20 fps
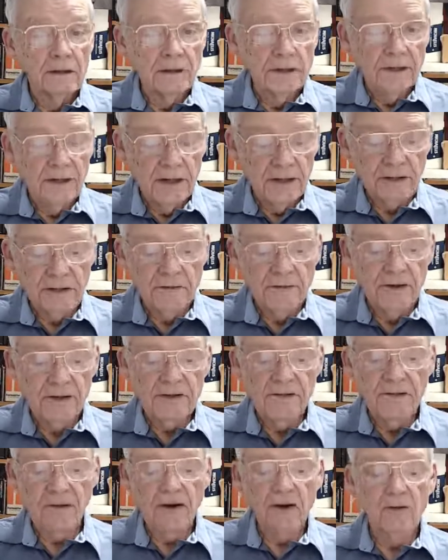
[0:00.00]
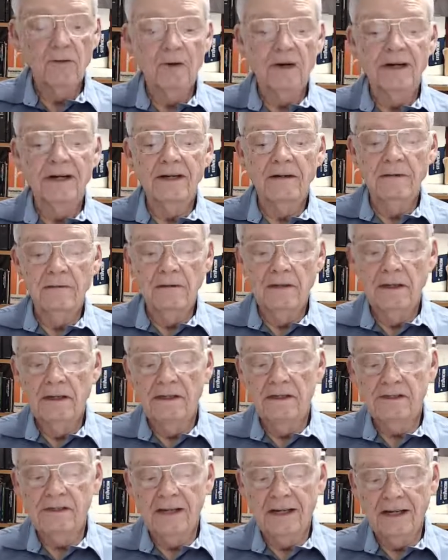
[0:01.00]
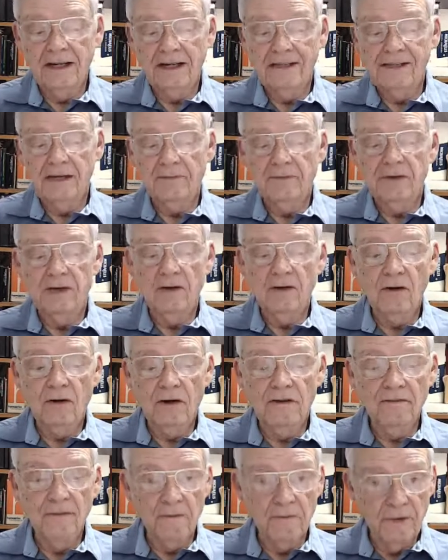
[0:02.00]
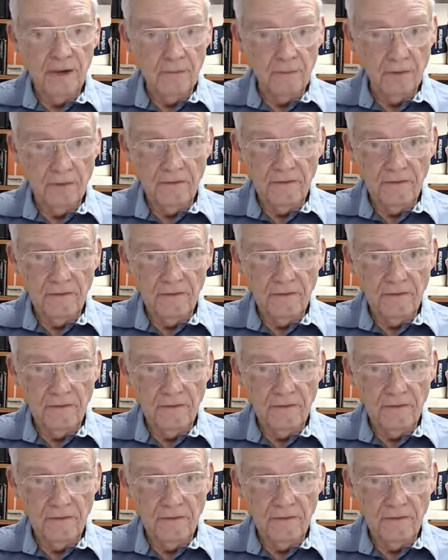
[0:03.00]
he says in verse 41, he's not accepting glory from people. In